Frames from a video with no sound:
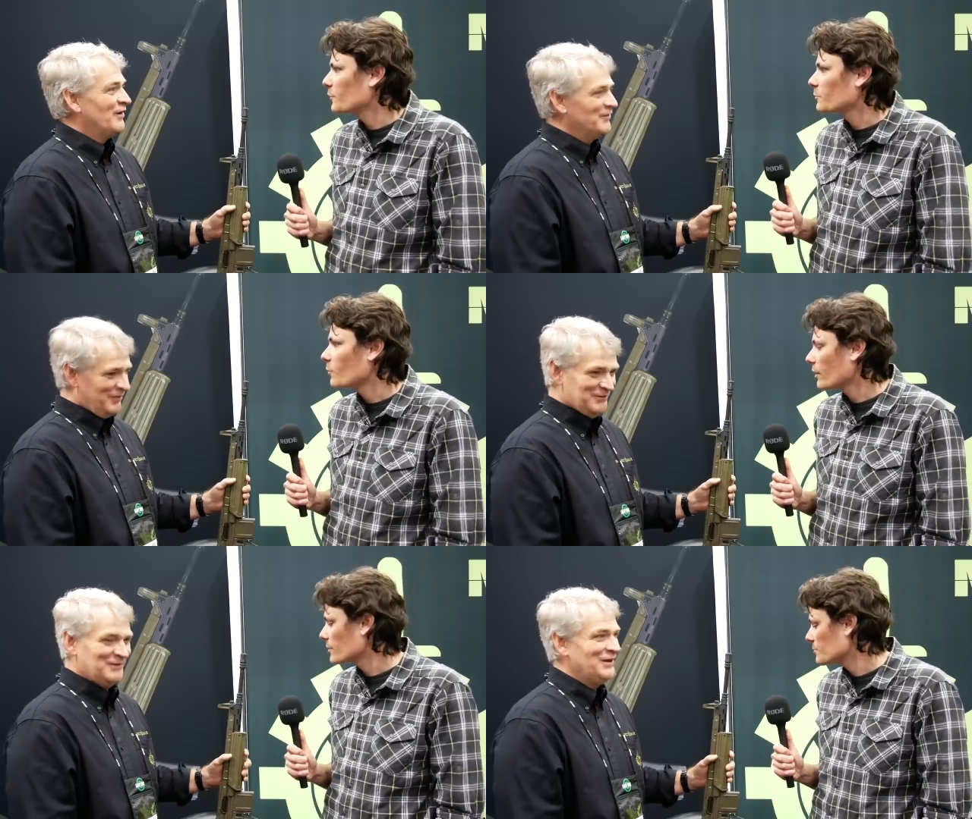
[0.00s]
Speaker 1: for
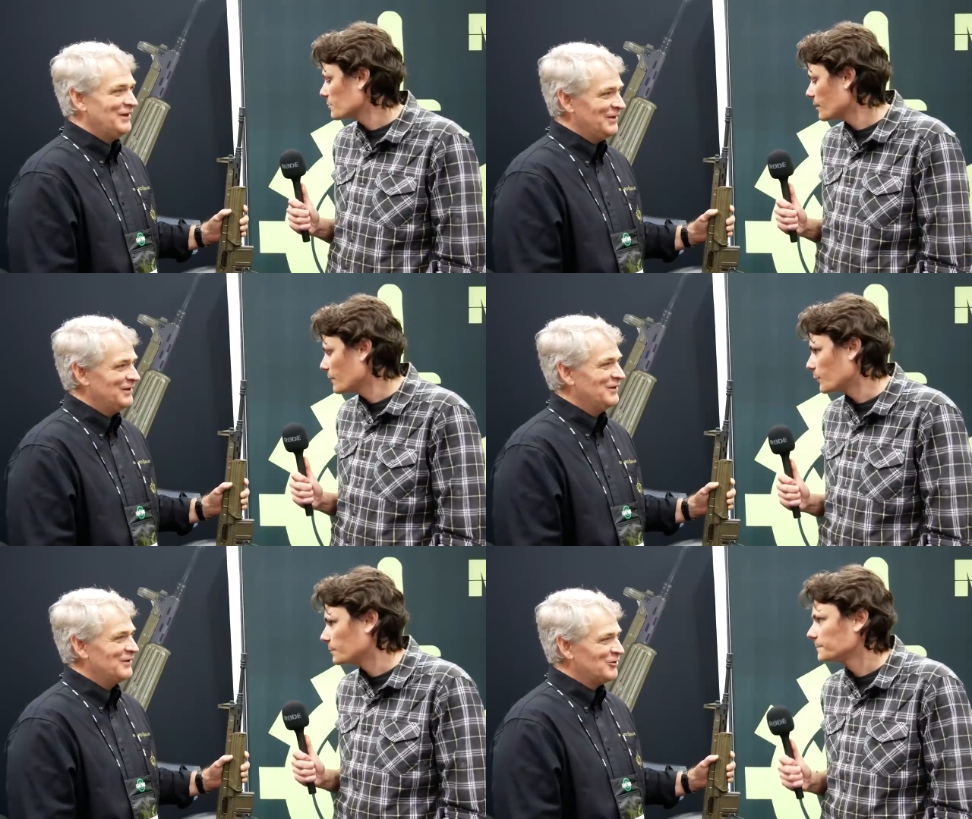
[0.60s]
walking us through the
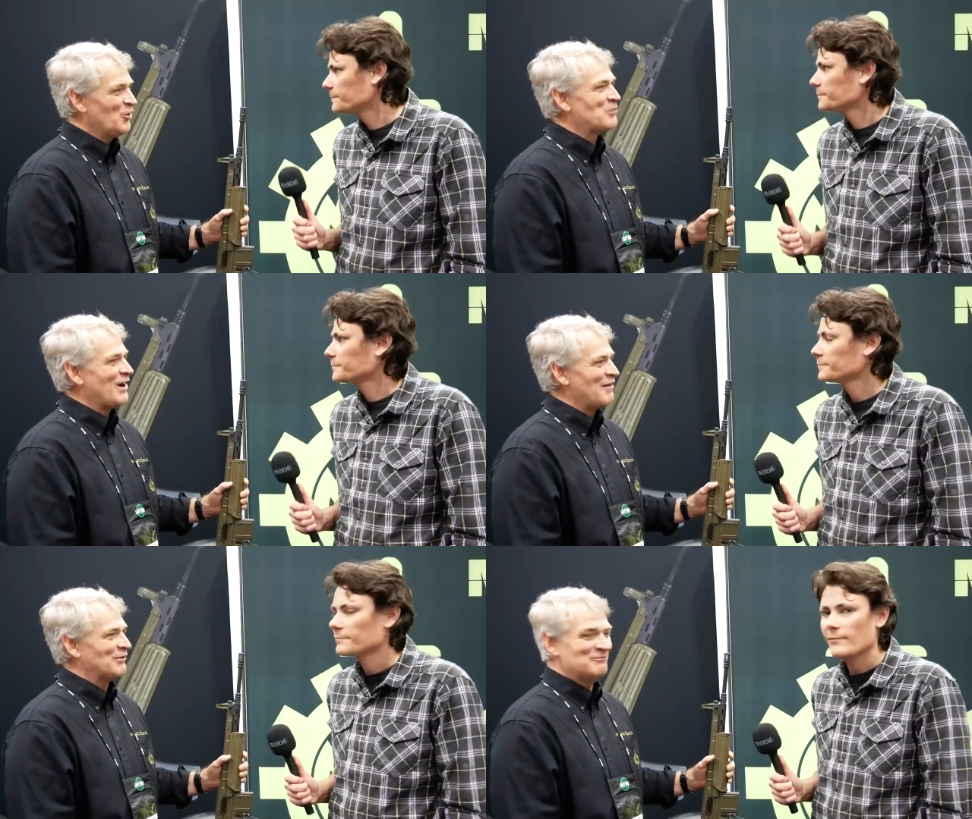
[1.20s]
rifle. No
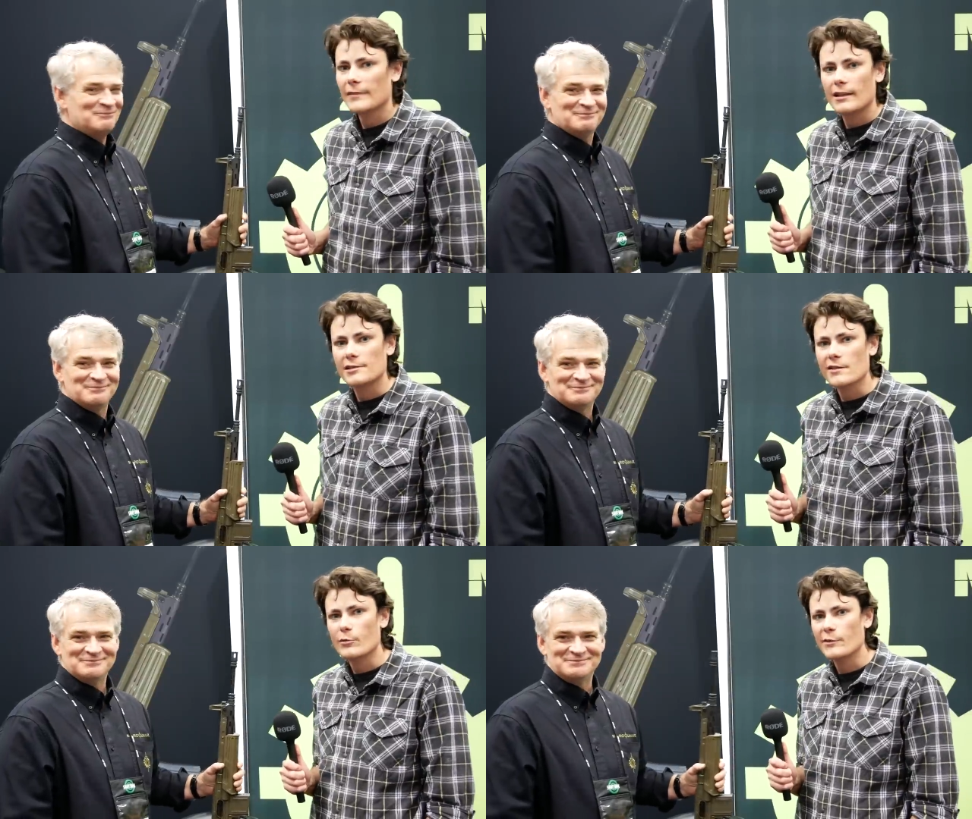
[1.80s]
problem.
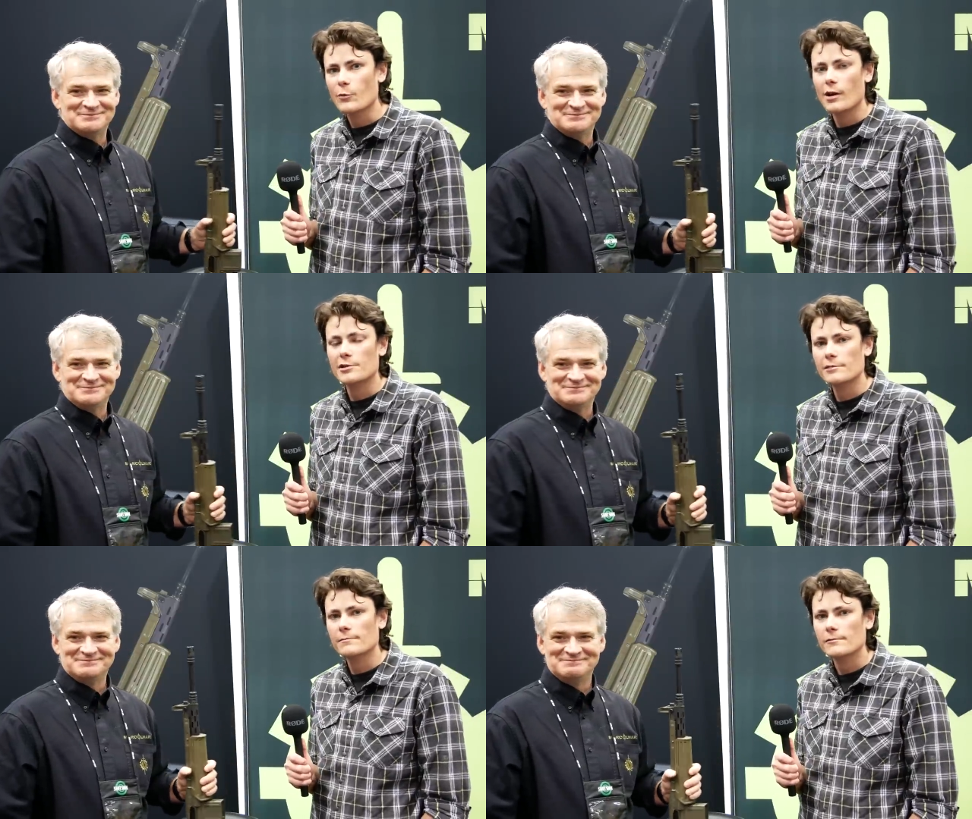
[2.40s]
Thanks, everybody, for
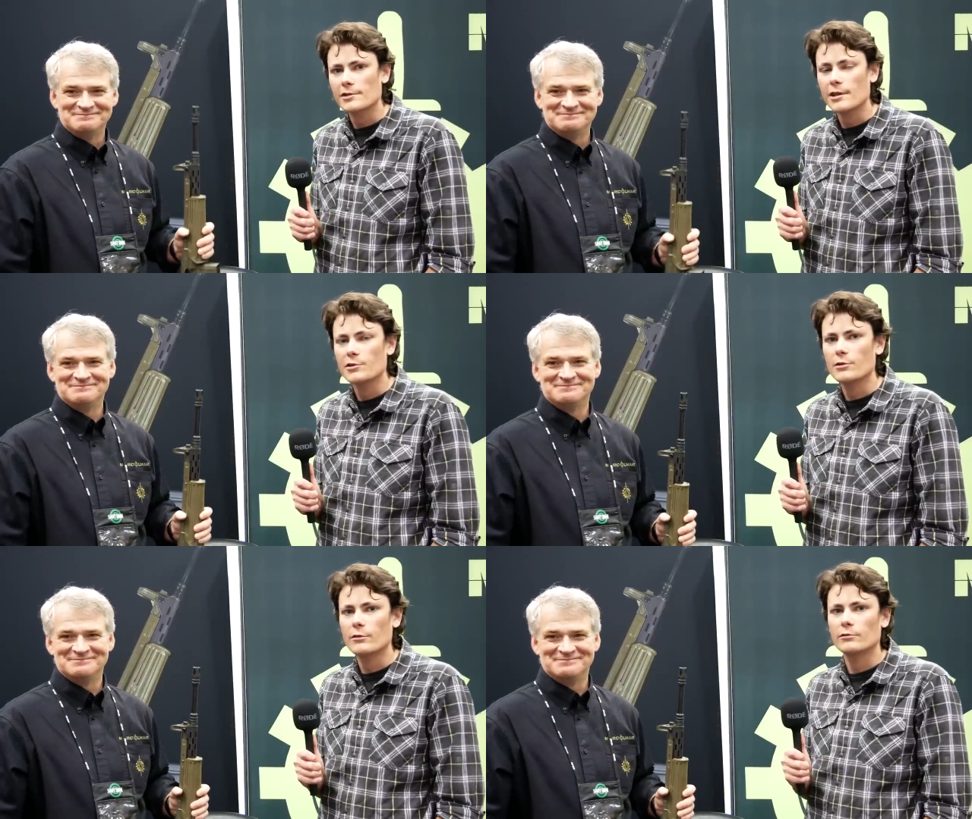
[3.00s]
watching. Stay
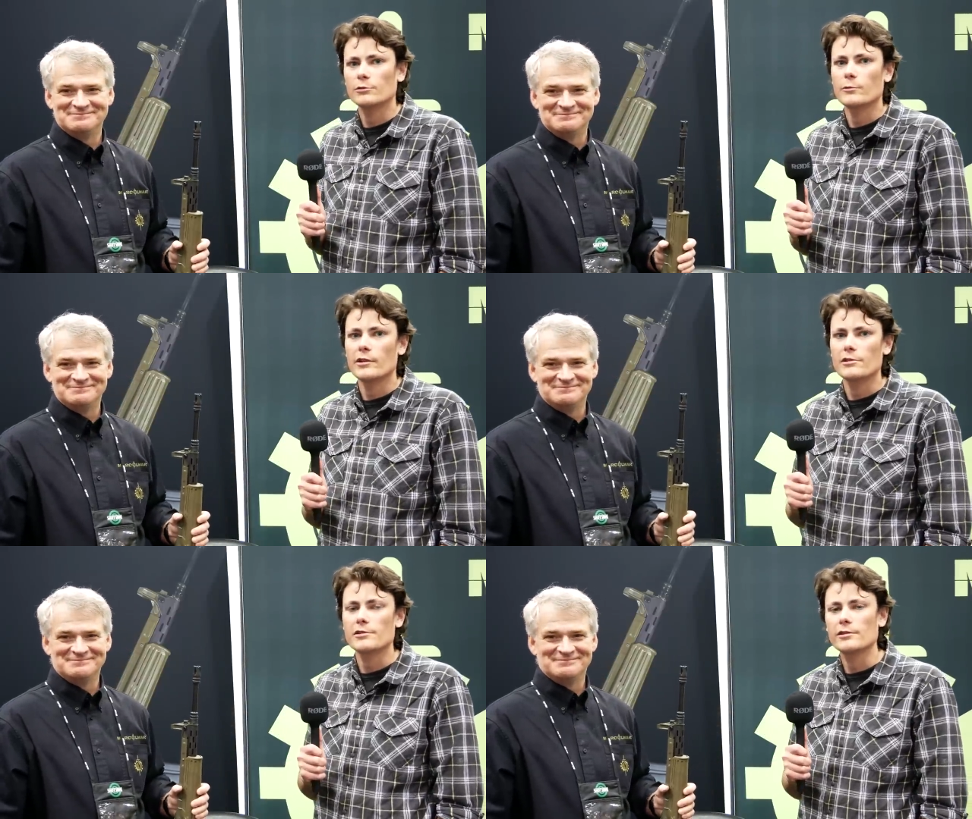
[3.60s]
tuned.
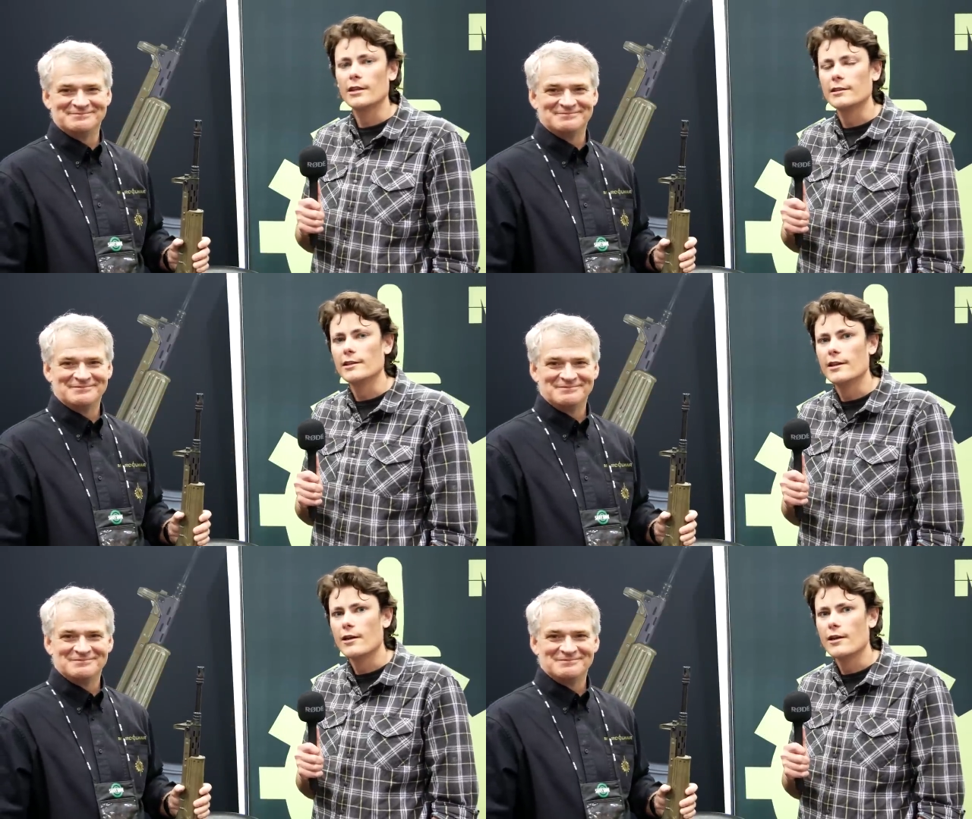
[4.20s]
We are still at the